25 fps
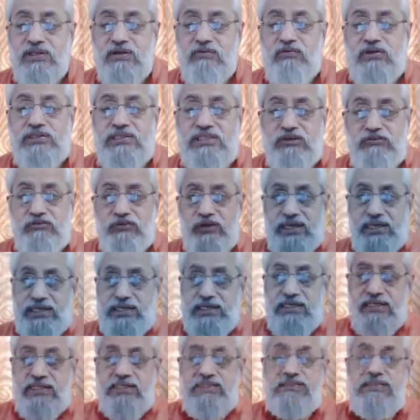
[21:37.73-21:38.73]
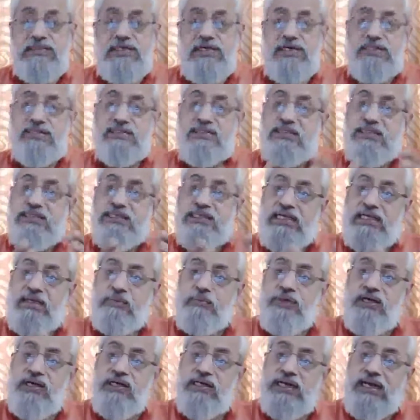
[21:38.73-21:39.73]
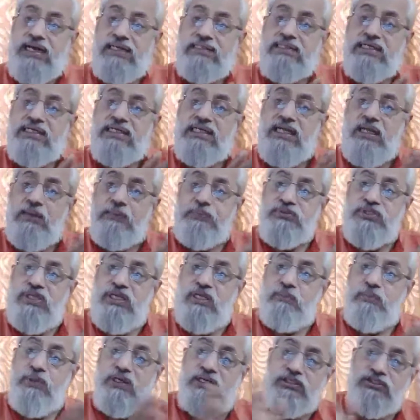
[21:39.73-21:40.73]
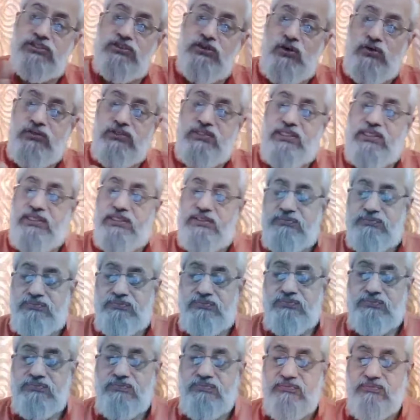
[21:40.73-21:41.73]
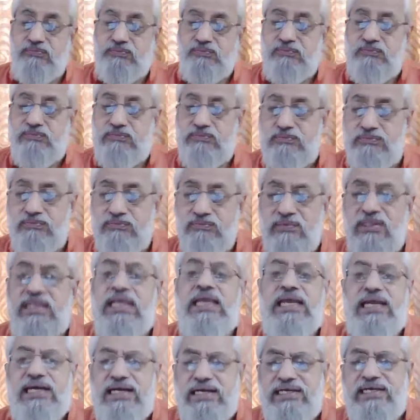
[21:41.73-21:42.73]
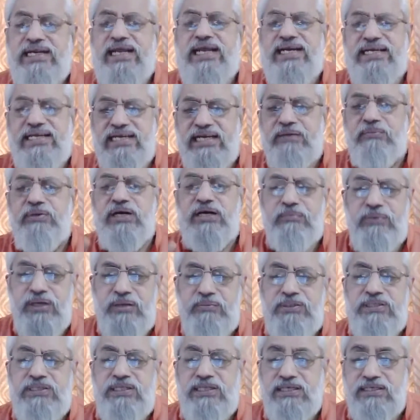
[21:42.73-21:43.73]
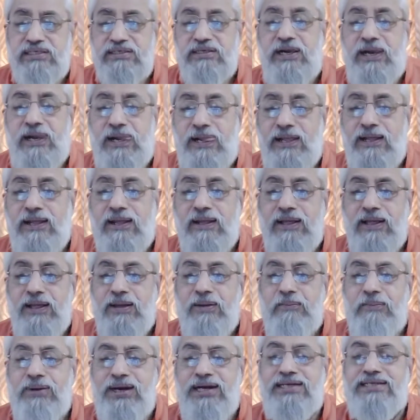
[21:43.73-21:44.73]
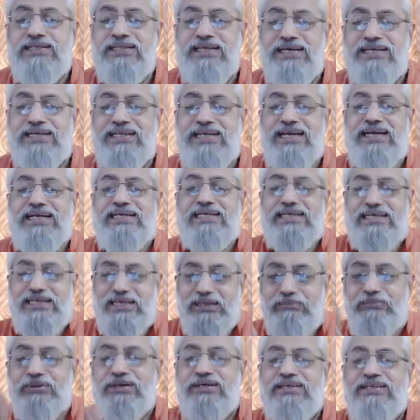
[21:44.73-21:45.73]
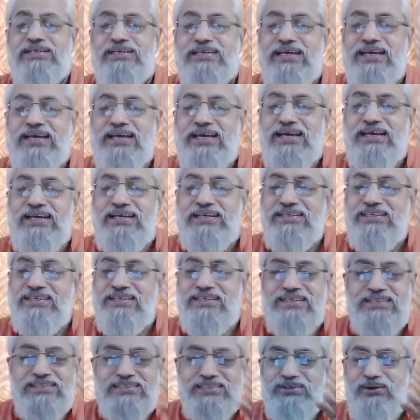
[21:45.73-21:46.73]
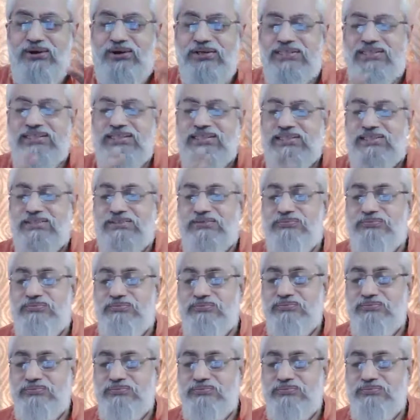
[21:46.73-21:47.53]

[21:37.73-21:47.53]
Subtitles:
When the waker is there, the dreamer and the deep sleeper is not there. Daydreamer may be there, but the real dreamer is not there.